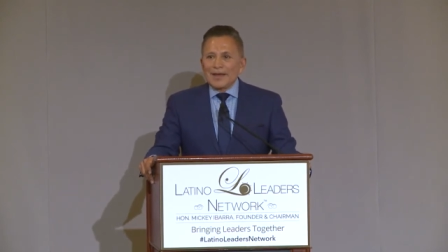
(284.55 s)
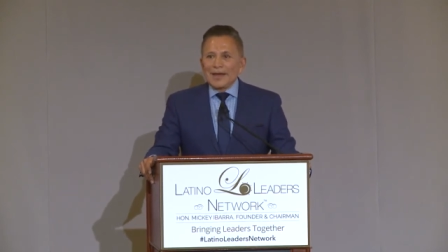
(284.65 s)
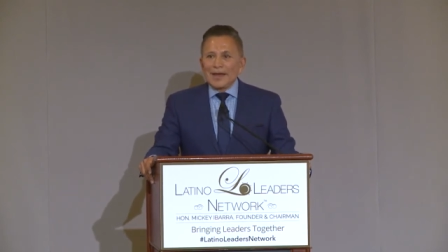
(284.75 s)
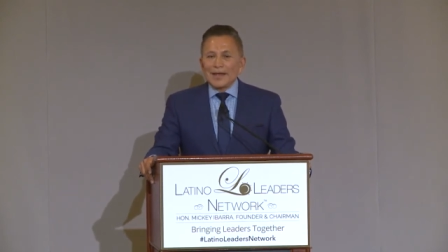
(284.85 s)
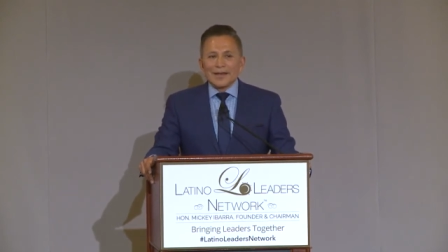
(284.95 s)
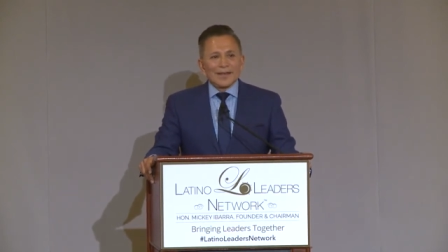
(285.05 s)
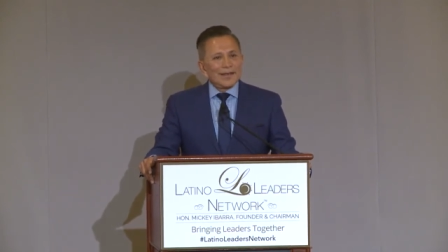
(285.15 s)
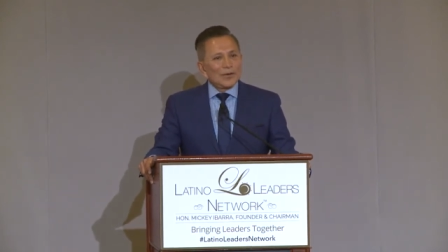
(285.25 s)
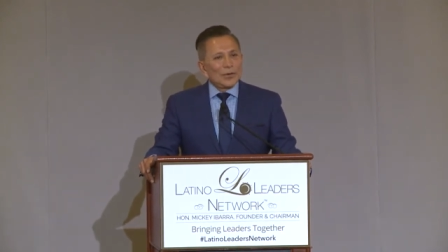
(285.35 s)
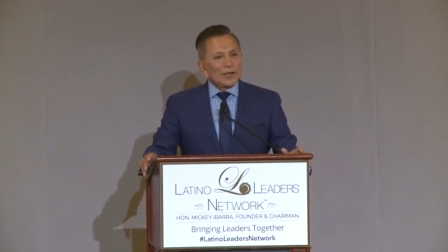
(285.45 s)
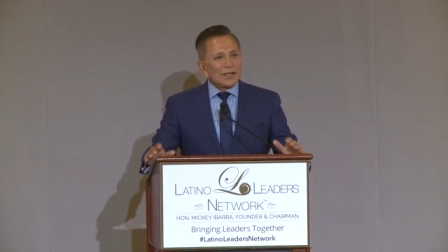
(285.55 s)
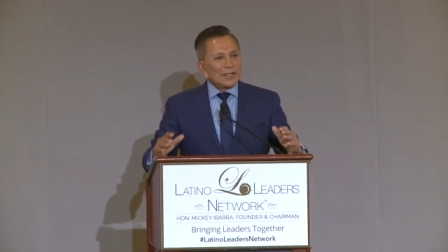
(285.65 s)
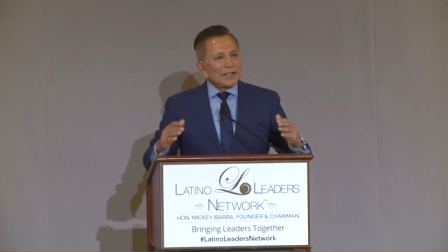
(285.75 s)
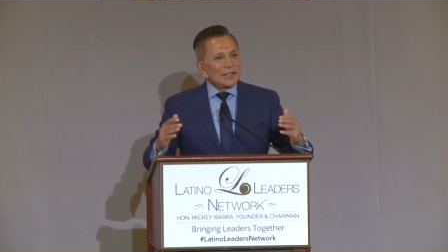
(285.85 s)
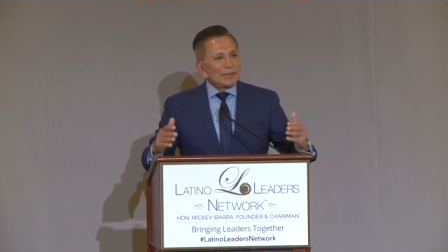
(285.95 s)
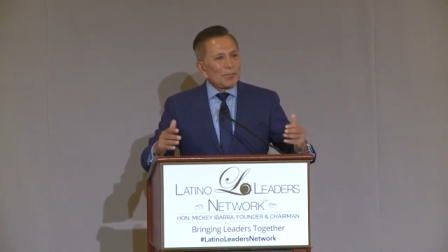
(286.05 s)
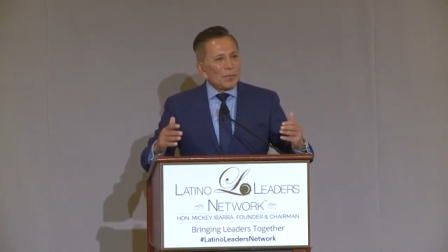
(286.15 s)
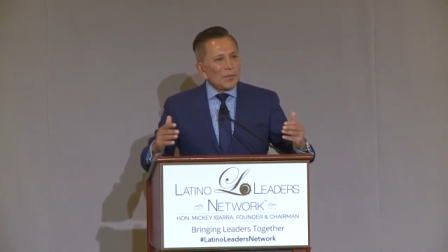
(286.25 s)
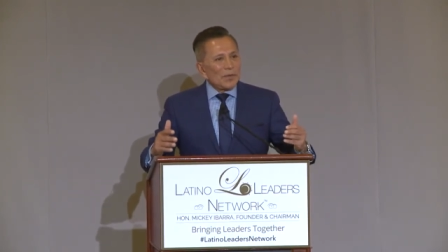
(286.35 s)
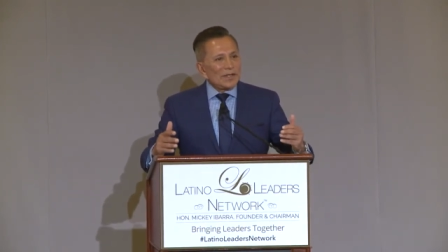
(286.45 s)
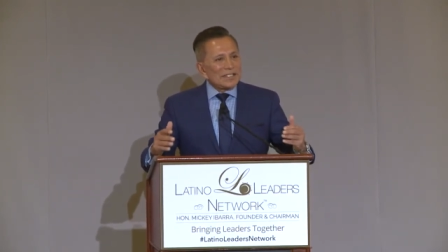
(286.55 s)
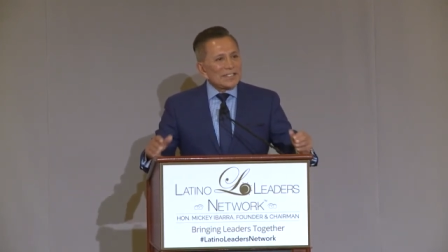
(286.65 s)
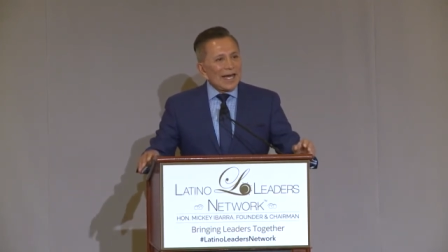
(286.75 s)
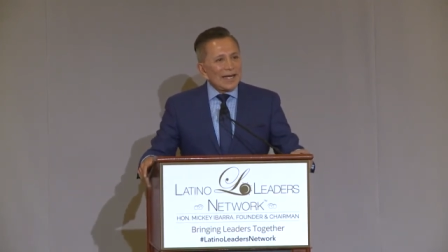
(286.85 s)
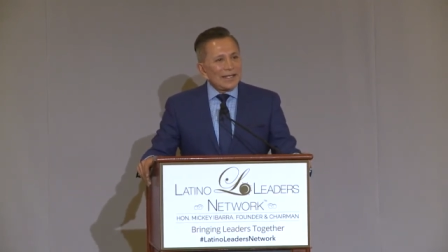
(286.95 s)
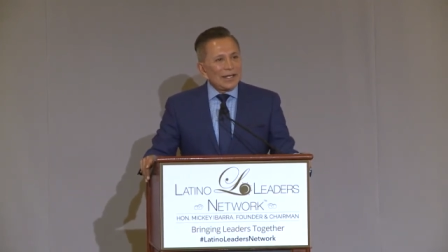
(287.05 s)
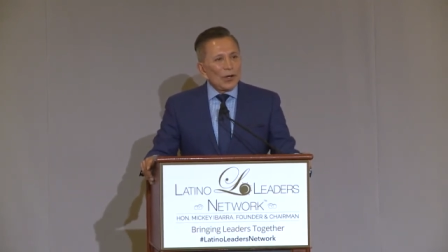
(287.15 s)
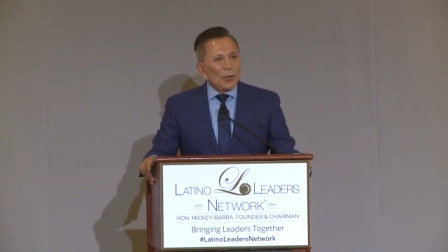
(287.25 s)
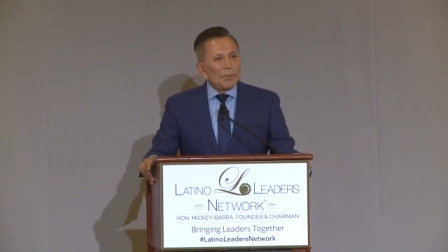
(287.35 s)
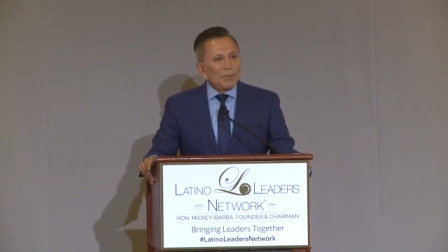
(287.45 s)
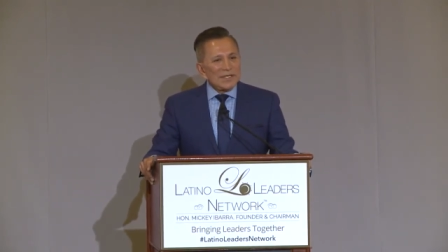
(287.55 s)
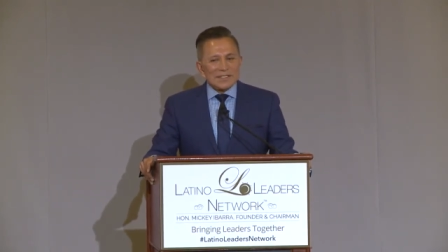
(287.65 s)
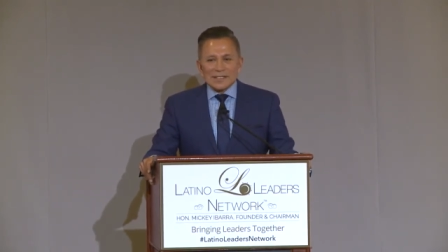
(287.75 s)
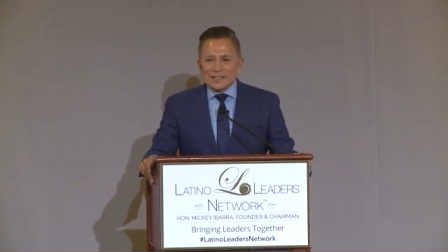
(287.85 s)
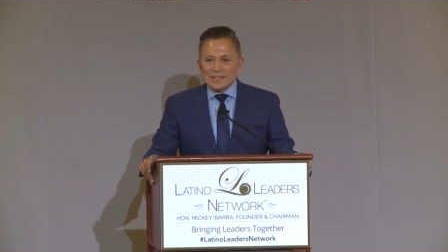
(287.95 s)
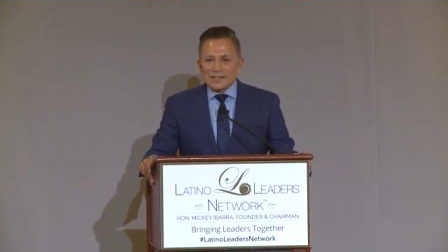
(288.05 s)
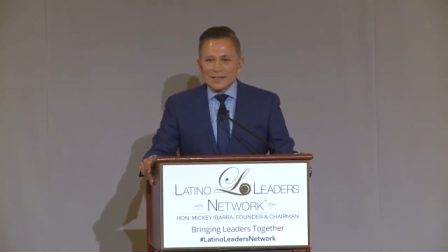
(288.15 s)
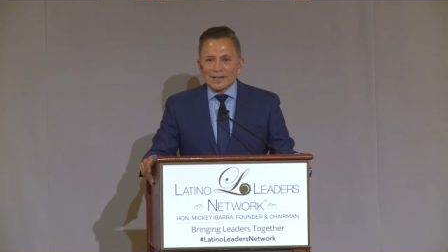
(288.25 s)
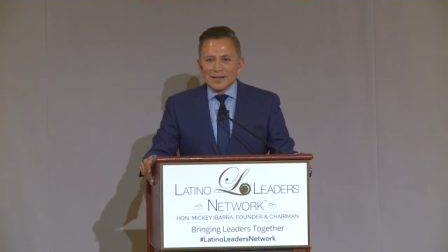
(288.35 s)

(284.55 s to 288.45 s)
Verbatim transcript: and decided to go in business.